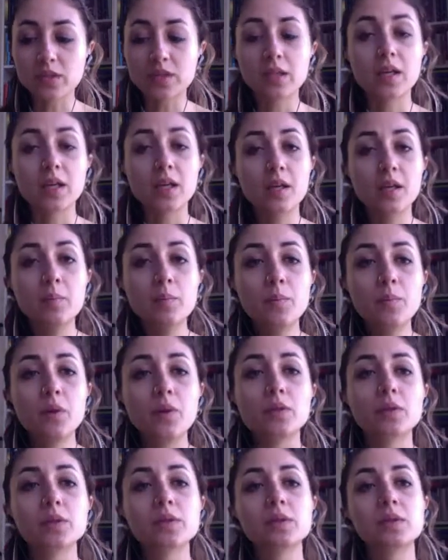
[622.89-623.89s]
the
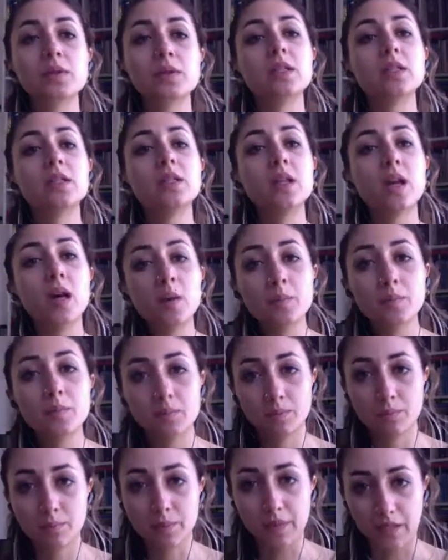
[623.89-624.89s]
impulse to
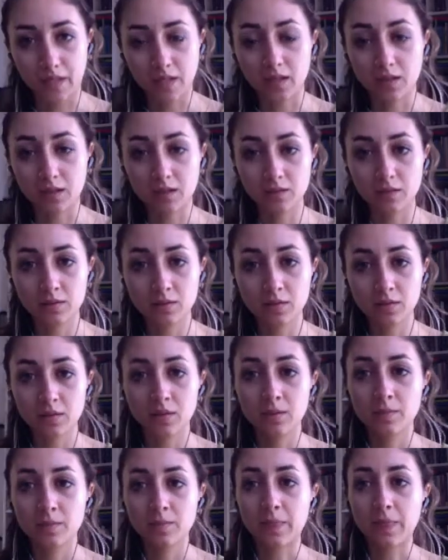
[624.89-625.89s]
numb pain.
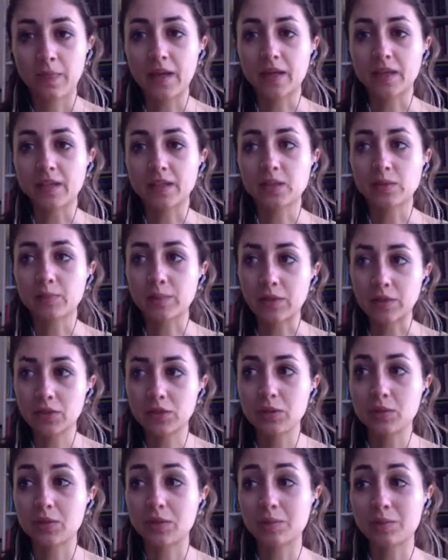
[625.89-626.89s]
And
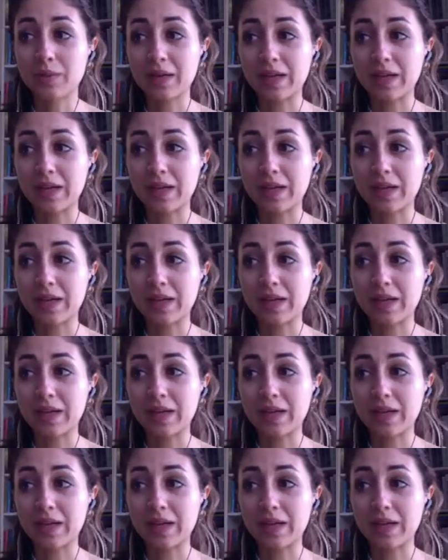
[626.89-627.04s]
especially when